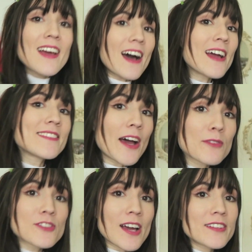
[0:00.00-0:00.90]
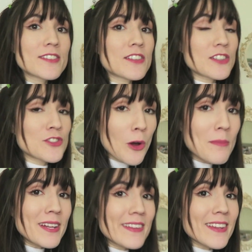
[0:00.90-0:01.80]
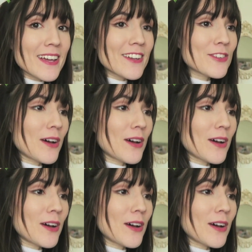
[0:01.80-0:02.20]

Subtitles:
I downsized so many things,